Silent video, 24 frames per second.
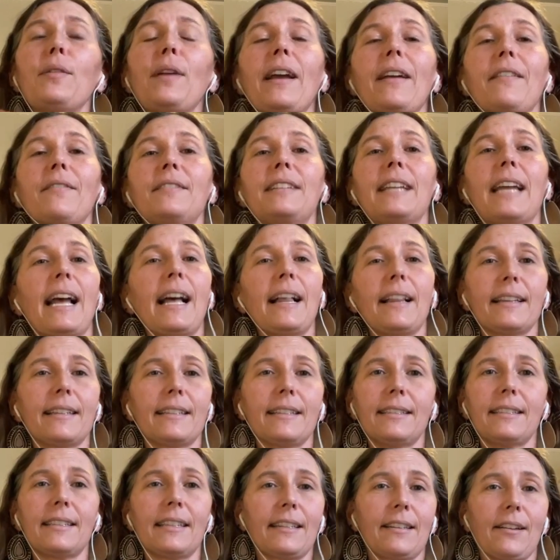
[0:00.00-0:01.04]
you have
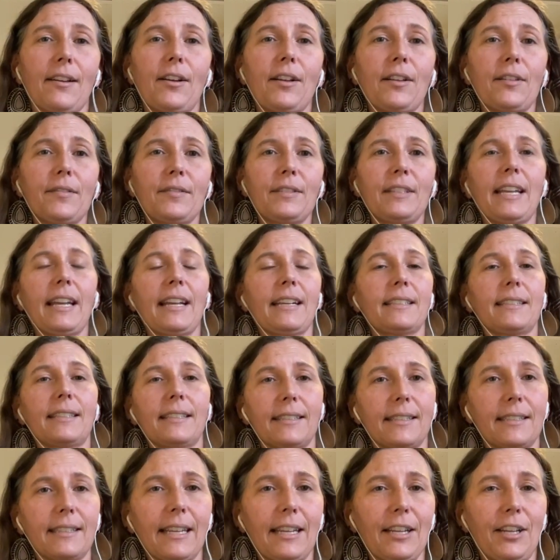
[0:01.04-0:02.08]
Dallas and all of
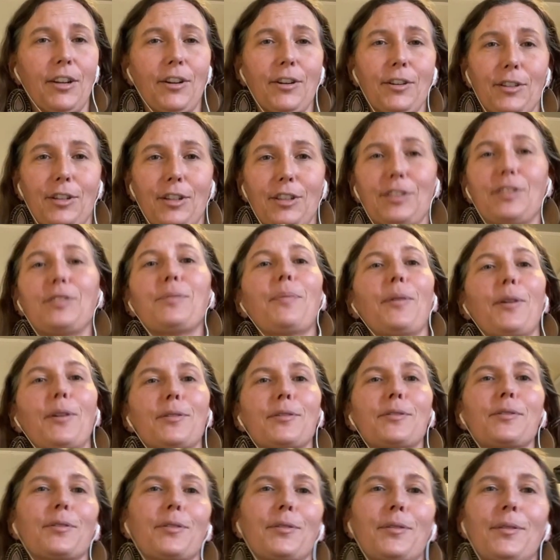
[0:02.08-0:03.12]
Texas at your
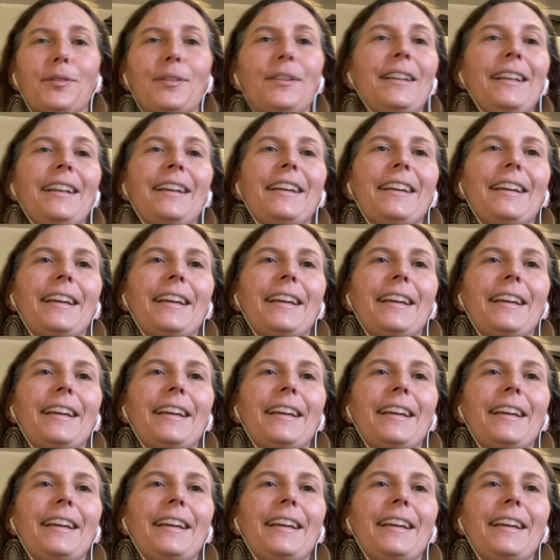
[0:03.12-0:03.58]
disposal,